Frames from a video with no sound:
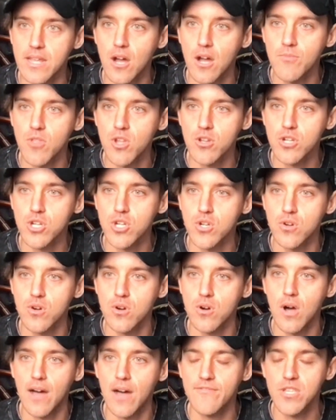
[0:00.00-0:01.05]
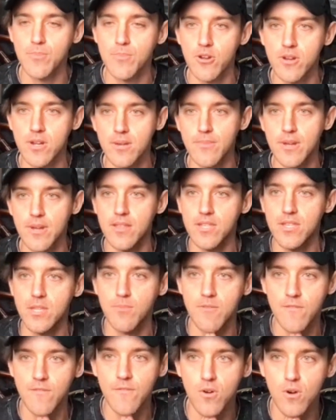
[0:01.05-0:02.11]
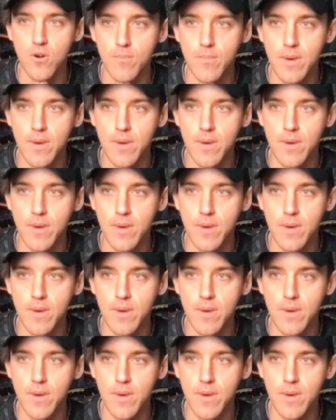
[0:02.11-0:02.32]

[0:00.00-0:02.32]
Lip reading: I'm not sure, I've spoken about this before,